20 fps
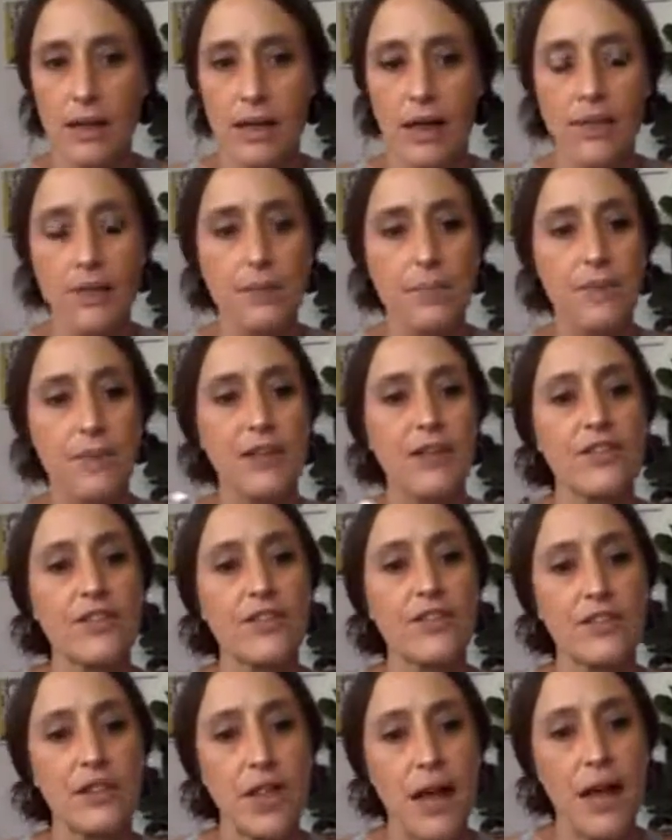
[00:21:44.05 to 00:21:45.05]
another
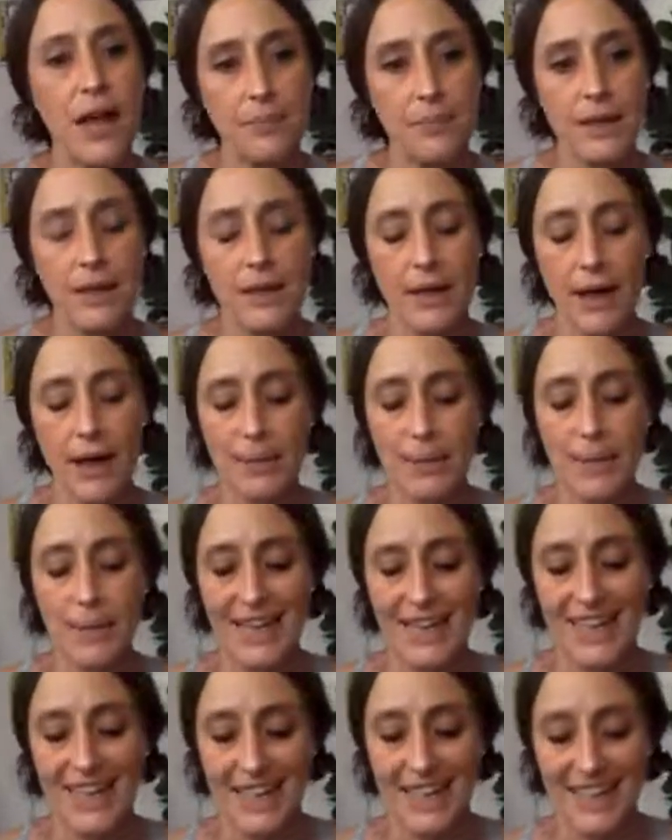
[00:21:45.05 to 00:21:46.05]
piece of alignment
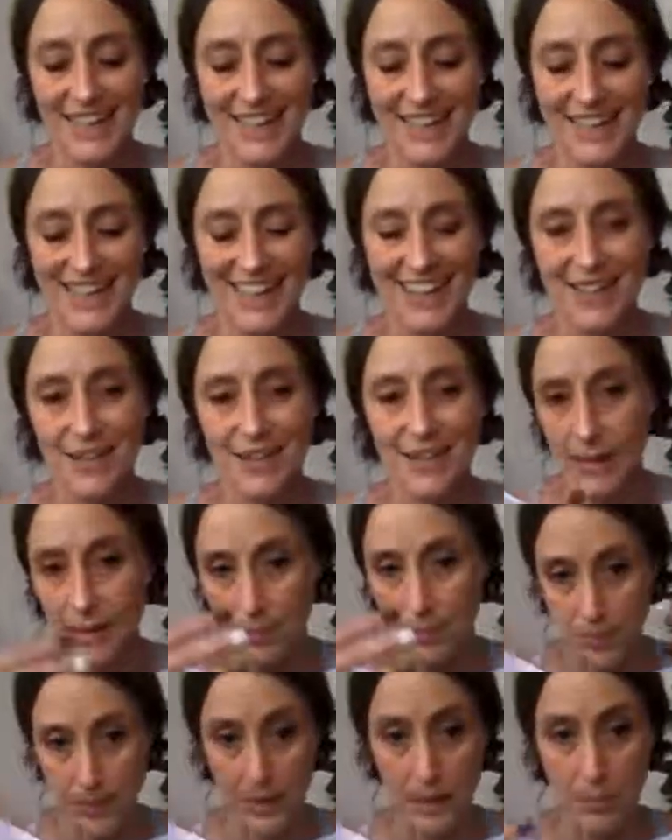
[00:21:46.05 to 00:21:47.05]
coming in
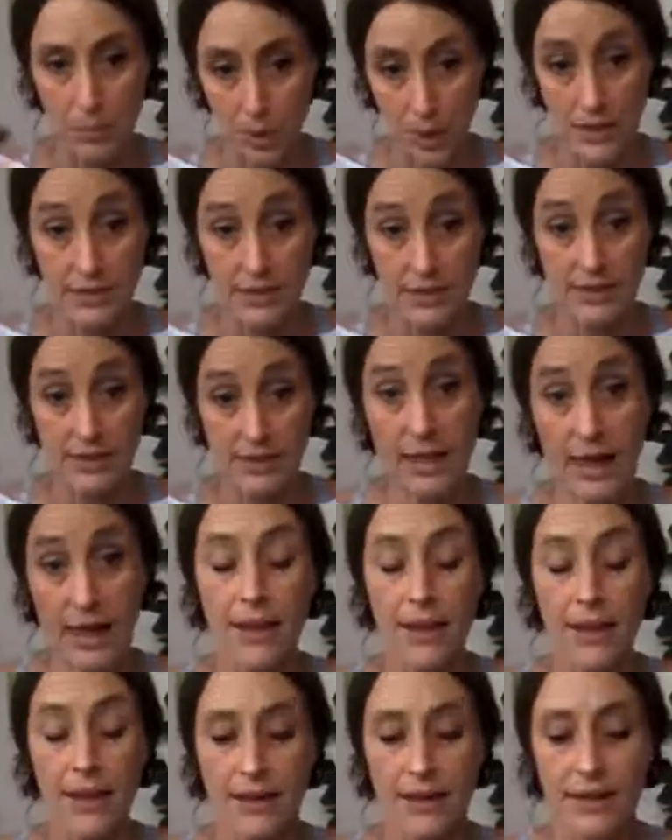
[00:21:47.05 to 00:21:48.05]
and being brought
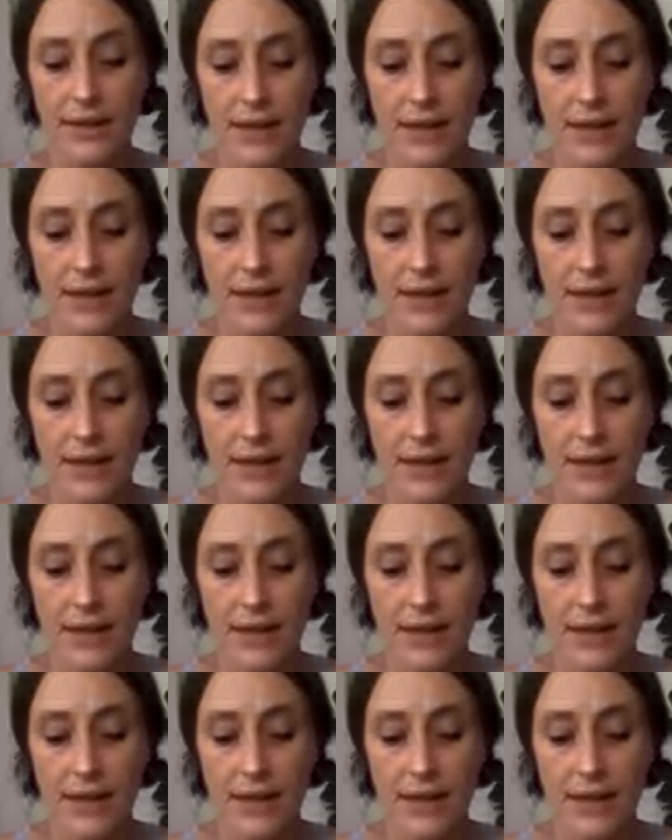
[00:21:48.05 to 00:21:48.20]
together.